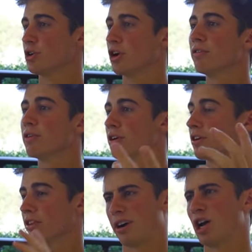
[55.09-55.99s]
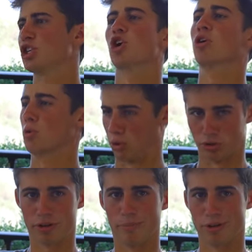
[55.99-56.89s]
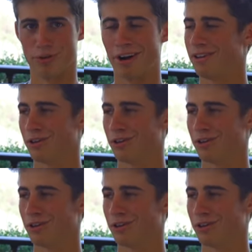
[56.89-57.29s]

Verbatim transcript: You're over a jungle or something, right?